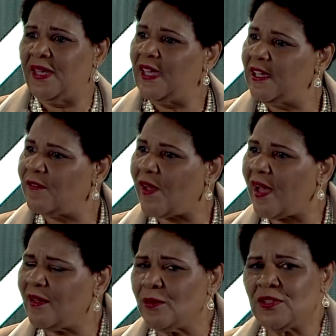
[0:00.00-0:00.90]
And if I
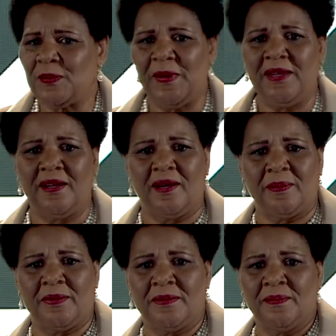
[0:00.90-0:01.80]
don't speak up,
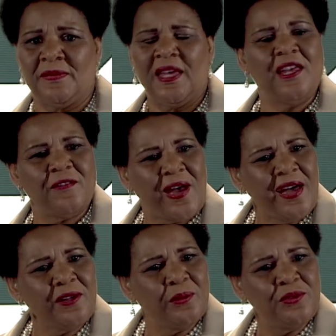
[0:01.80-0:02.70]
if I
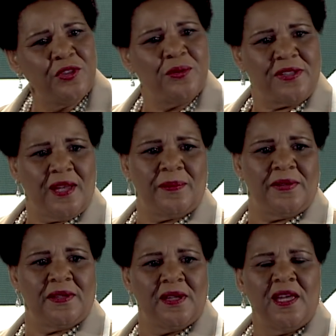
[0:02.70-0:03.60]
don't do something,